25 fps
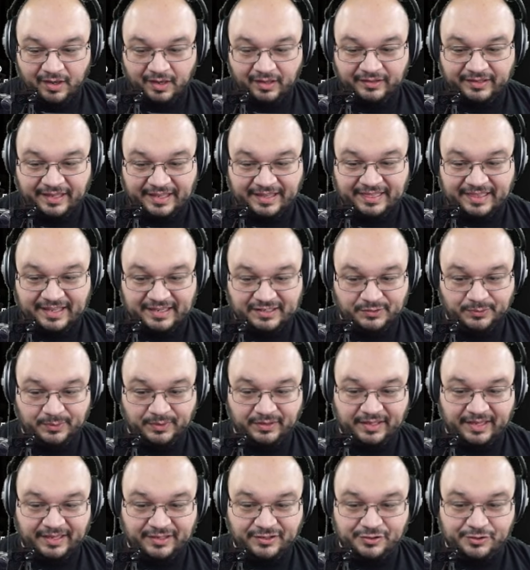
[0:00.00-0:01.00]
Like this
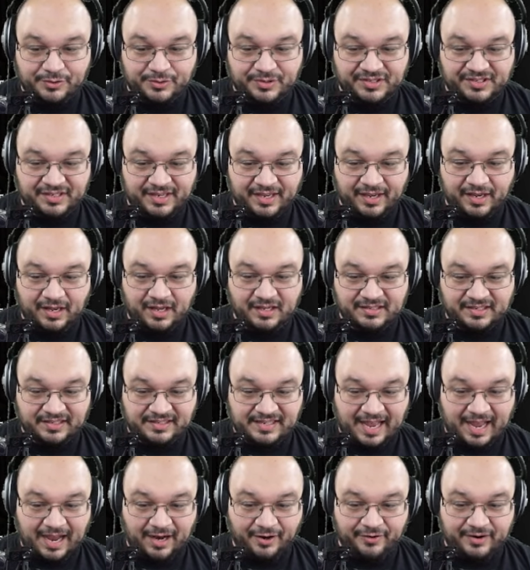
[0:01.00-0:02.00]
one, like two to skills,
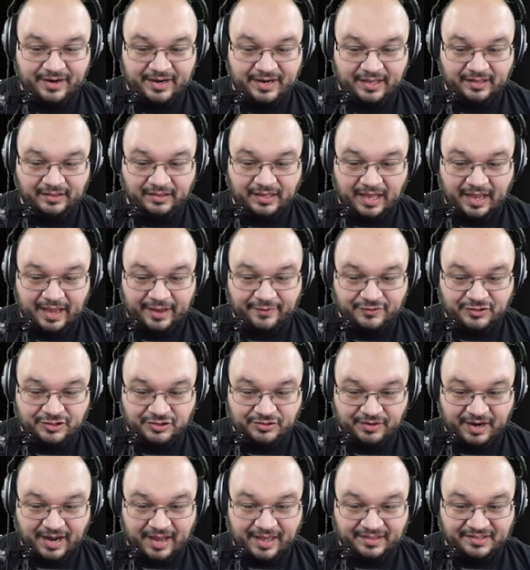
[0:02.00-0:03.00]
attack rating, life,
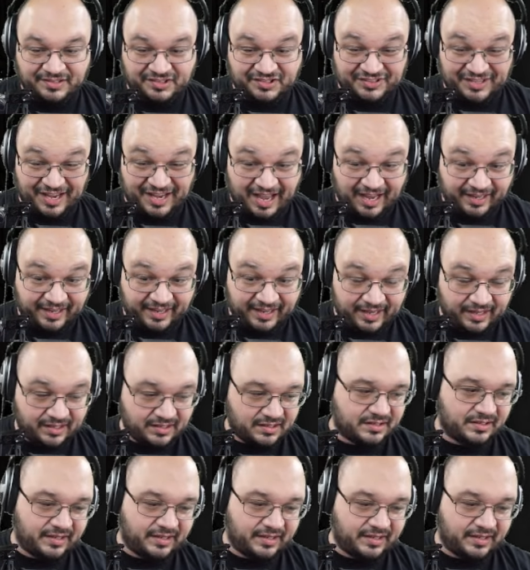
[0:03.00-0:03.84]
strength, sockets.